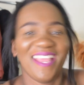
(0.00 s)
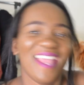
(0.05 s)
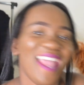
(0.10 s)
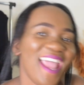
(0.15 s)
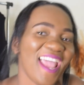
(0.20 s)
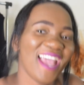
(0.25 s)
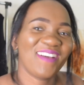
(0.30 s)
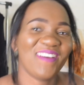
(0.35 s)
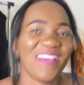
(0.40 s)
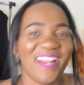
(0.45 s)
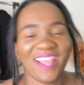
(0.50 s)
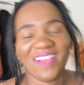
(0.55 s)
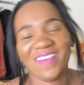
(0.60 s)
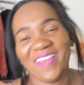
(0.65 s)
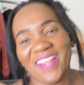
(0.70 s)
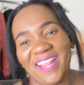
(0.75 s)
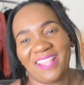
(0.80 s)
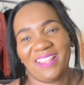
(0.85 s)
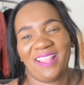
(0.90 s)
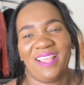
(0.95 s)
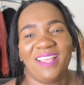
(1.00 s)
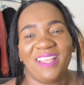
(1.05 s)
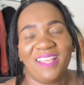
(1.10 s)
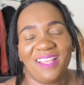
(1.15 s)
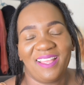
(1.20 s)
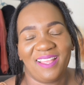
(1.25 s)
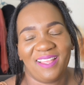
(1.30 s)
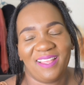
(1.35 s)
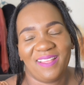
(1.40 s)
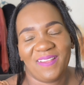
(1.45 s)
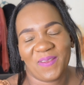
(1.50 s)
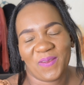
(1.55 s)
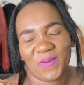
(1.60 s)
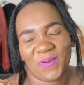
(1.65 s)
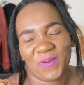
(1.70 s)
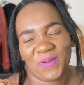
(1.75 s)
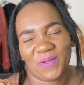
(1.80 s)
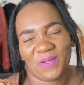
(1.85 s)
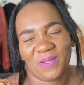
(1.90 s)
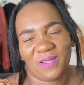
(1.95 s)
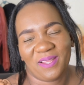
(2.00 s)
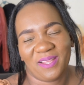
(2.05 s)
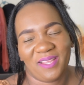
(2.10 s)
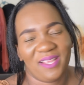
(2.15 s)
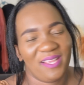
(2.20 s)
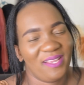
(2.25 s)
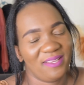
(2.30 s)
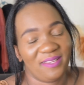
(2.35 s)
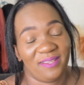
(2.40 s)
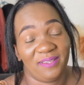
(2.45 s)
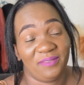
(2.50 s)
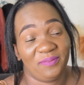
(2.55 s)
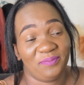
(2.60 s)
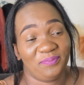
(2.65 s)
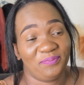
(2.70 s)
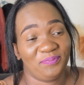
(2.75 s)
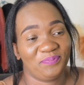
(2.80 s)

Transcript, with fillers: hey, eh, Kwere, Kwere. Hey.